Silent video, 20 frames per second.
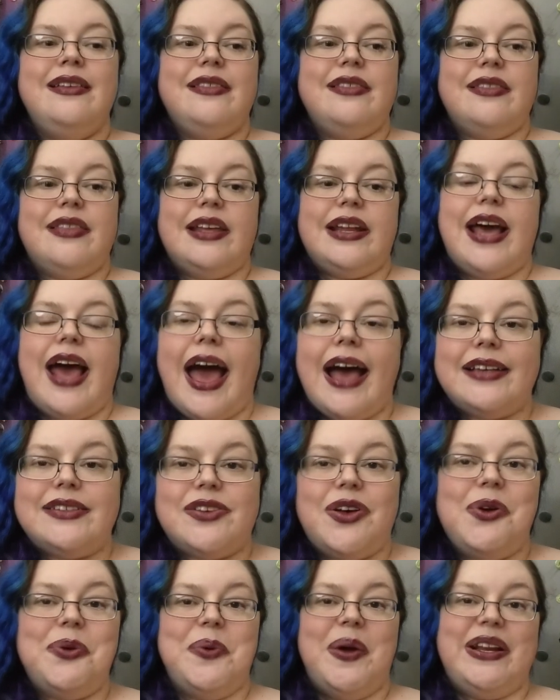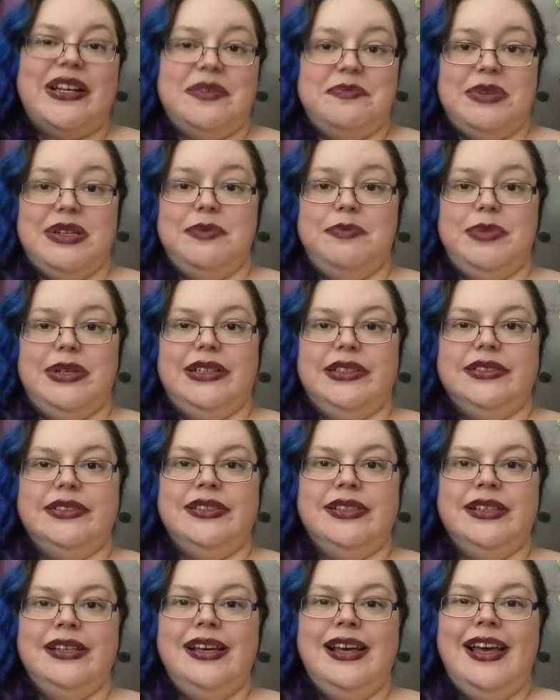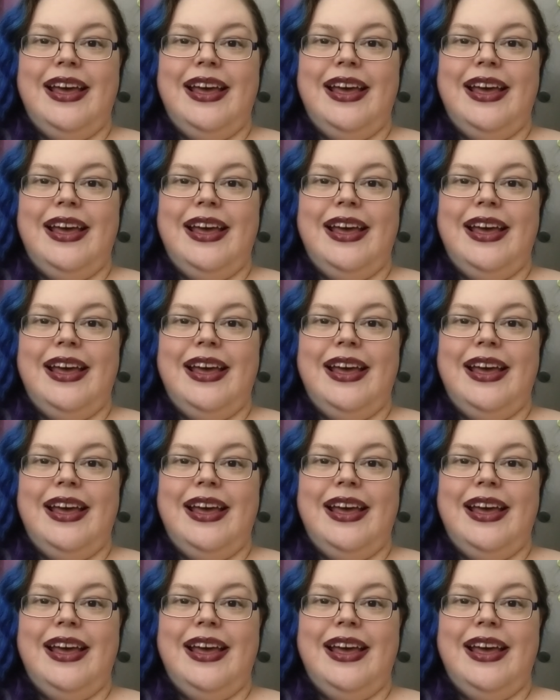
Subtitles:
that has already been built.